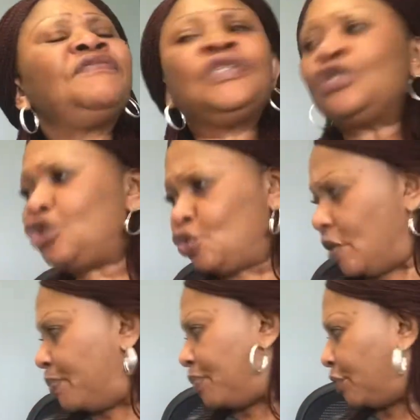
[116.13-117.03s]

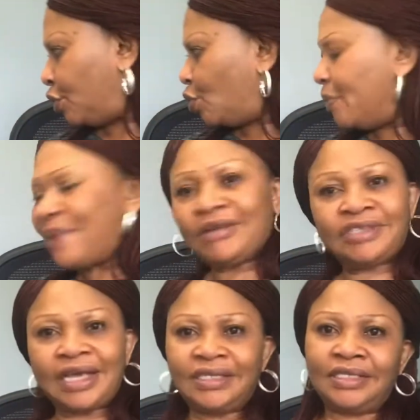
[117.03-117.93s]
sweep
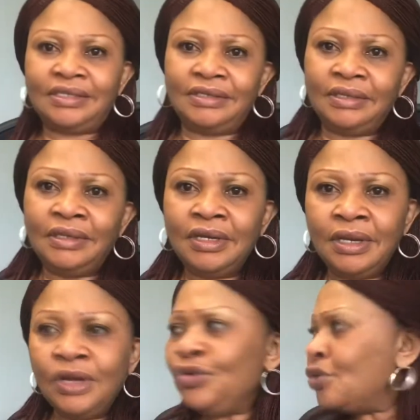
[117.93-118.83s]
outside.
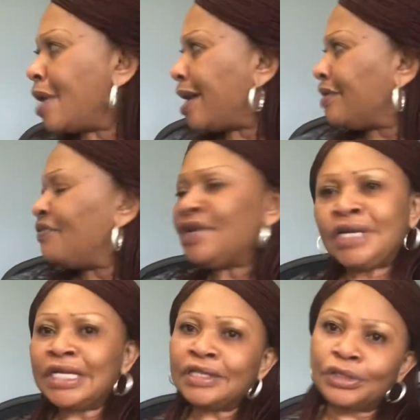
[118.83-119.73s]
You can't even
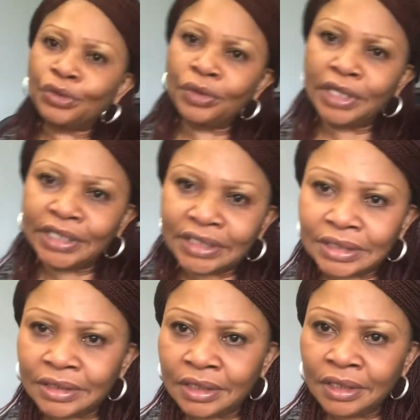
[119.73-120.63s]
clean the toilet.
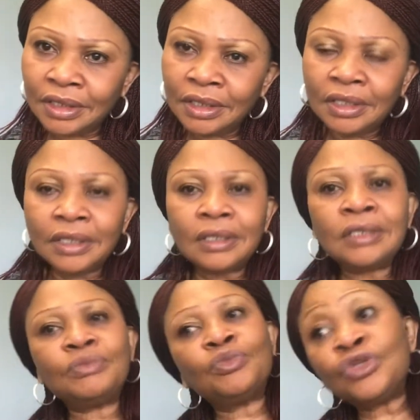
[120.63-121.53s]

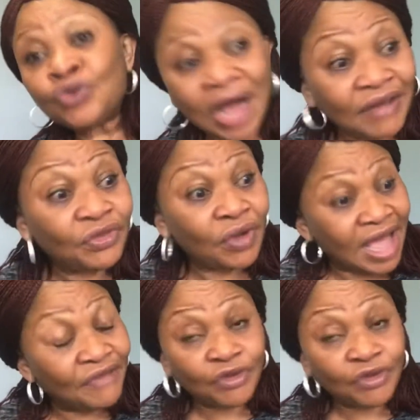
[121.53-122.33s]
You have to have your